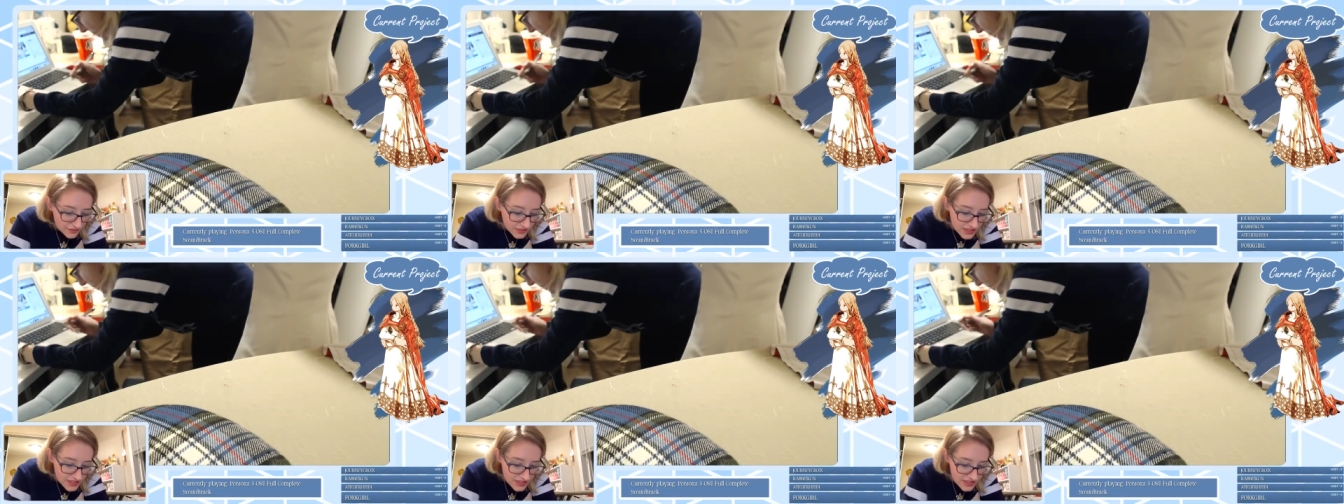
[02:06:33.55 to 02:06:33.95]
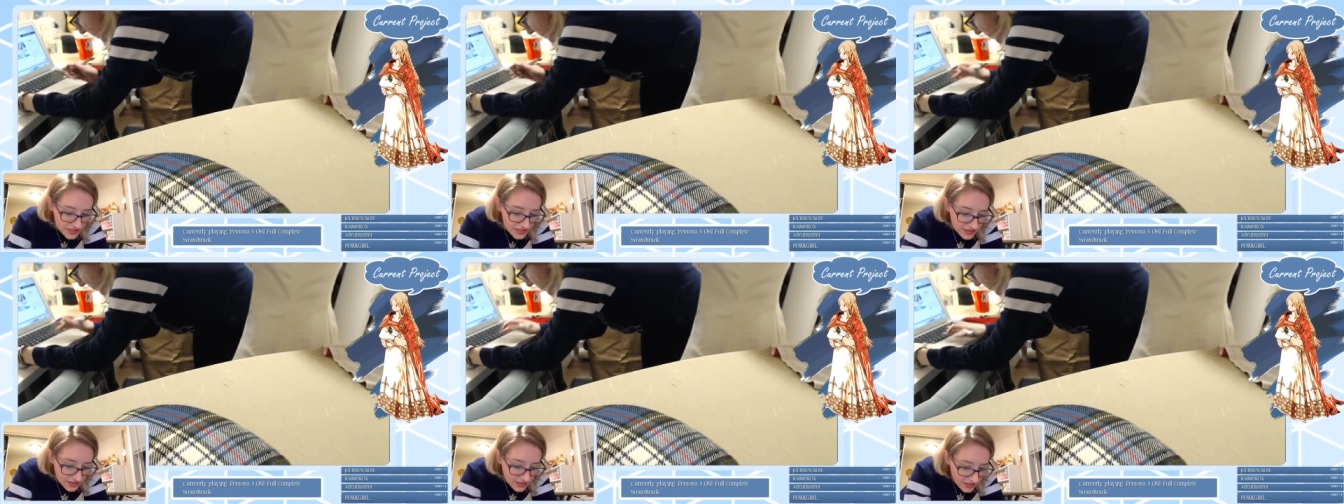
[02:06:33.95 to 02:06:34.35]
It's
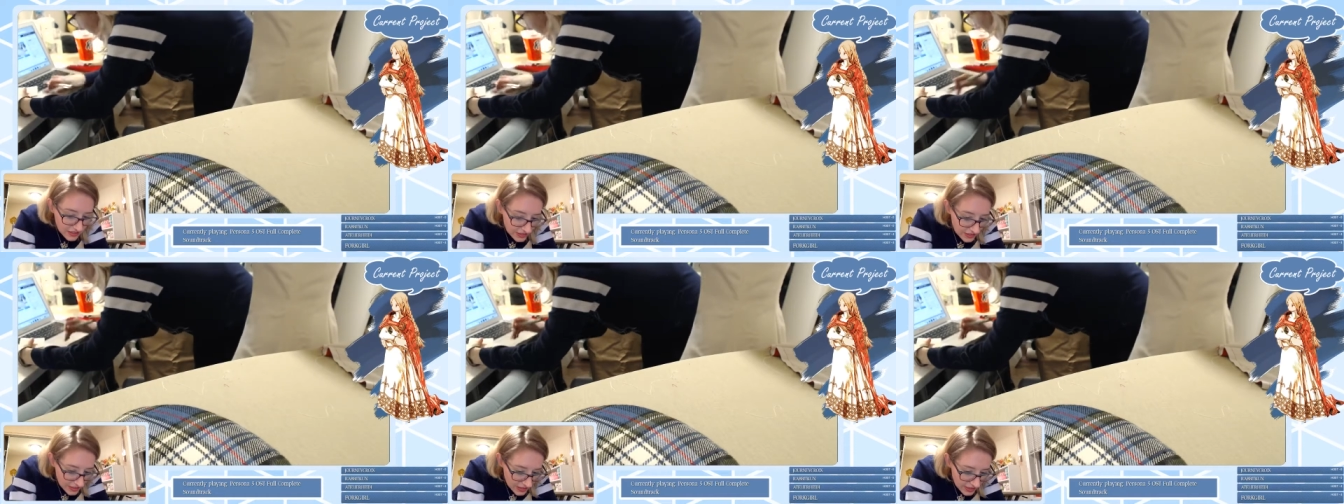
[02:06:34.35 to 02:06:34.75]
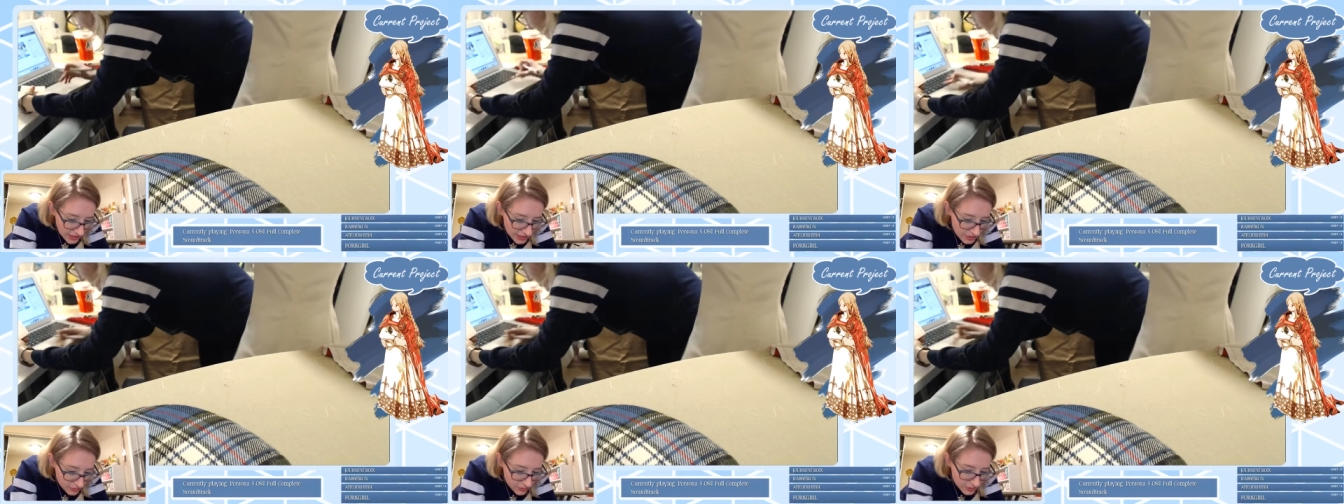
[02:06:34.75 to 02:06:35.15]

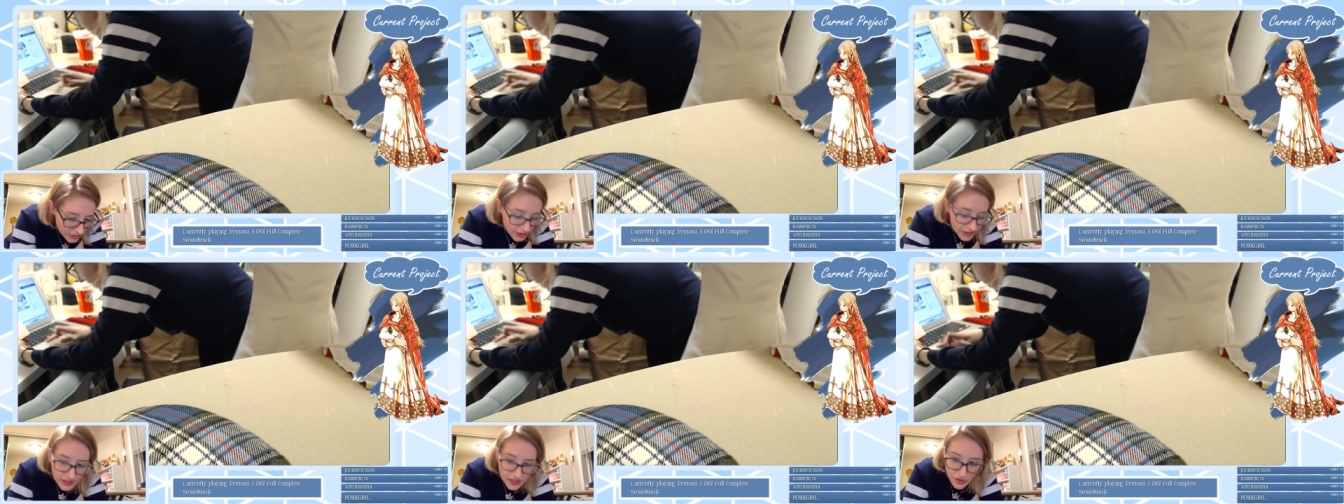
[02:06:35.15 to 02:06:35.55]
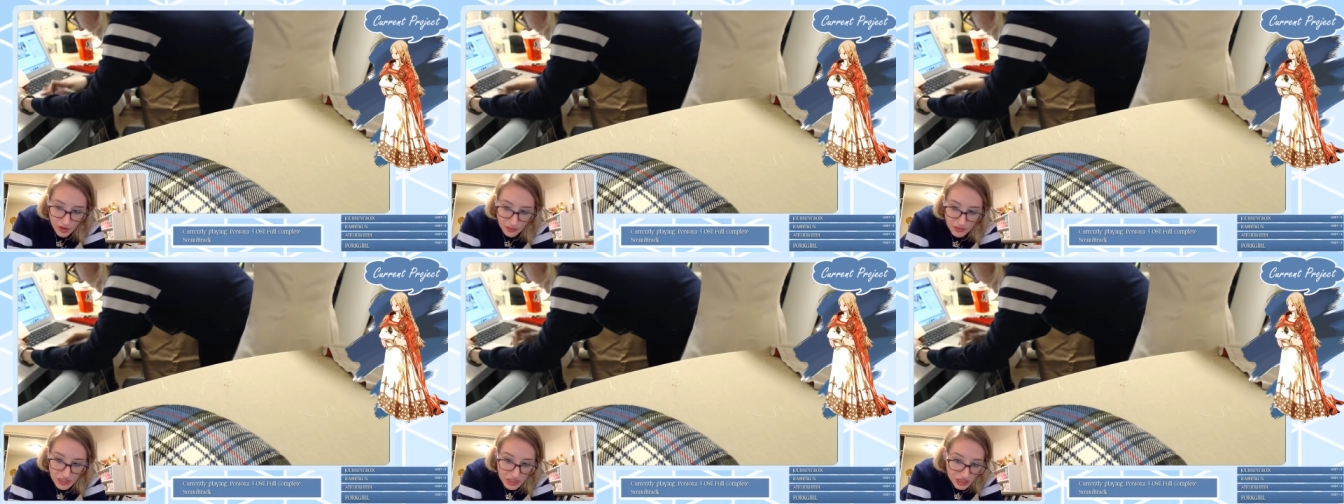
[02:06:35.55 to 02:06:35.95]
it's a really good
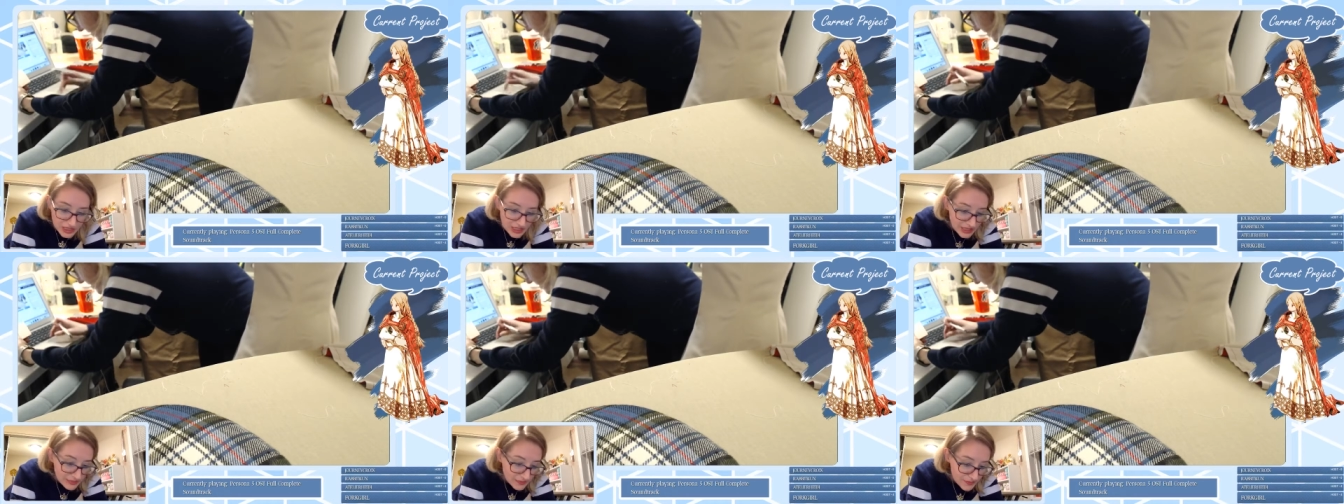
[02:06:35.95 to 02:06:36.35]
RPG.